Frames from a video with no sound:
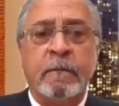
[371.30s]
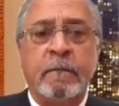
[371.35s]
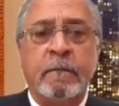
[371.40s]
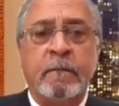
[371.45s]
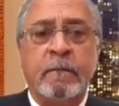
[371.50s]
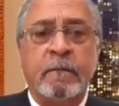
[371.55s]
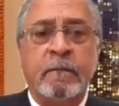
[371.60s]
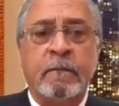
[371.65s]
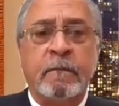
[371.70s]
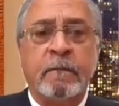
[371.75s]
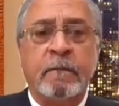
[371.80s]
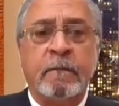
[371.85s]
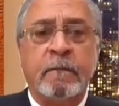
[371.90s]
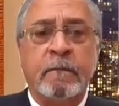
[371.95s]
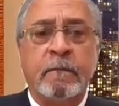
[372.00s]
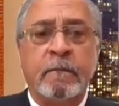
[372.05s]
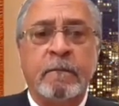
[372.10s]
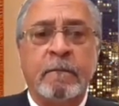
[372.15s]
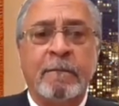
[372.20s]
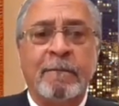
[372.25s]

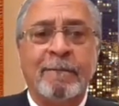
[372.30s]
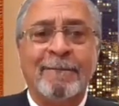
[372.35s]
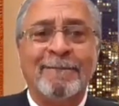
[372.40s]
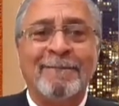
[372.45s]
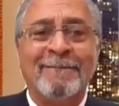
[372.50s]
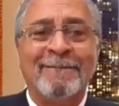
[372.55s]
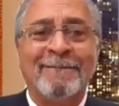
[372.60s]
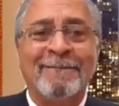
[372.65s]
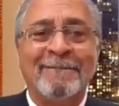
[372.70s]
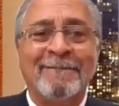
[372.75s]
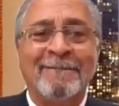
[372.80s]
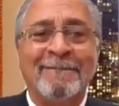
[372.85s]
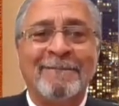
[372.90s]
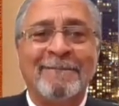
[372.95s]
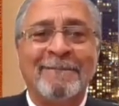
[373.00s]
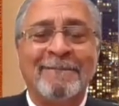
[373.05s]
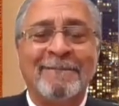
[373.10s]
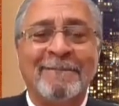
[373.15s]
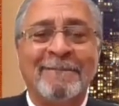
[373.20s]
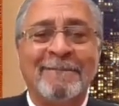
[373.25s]

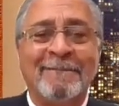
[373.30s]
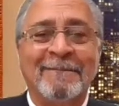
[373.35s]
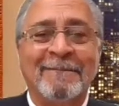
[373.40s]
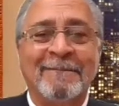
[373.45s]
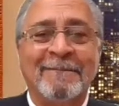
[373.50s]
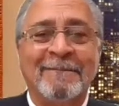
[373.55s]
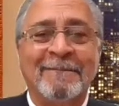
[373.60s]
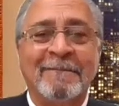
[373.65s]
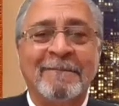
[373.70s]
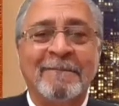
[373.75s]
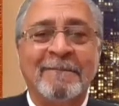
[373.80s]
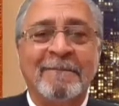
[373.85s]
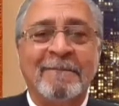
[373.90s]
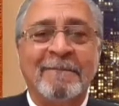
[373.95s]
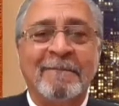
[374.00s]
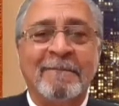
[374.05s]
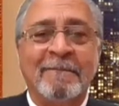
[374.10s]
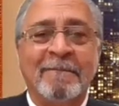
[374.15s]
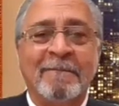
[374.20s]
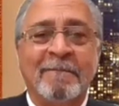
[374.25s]

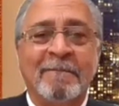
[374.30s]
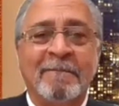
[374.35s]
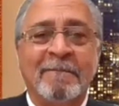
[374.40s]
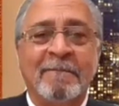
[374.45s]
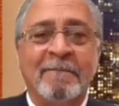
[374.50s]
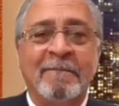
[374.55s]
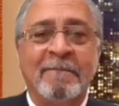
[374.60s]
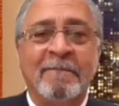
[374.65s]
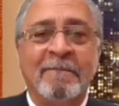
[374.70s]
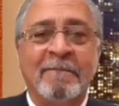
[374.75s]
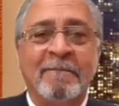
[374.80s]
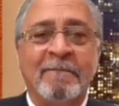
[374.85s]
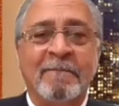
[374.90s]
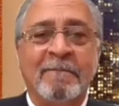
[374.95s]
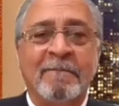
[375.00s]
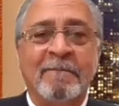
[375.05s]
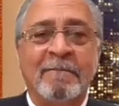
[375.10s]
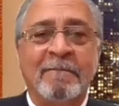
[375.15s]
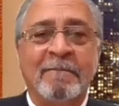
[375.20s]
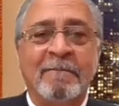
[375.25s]

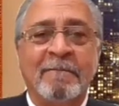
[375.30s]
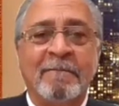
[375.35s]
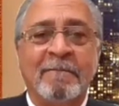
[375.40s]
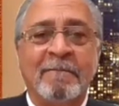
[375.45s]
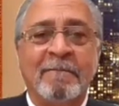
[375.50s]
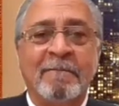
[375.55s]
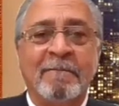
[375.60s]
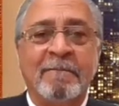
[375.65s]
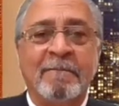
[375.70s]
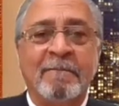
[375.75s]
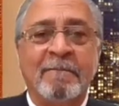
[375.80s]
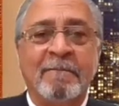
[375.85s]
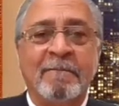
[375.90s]
No words are spoken by the person on screen.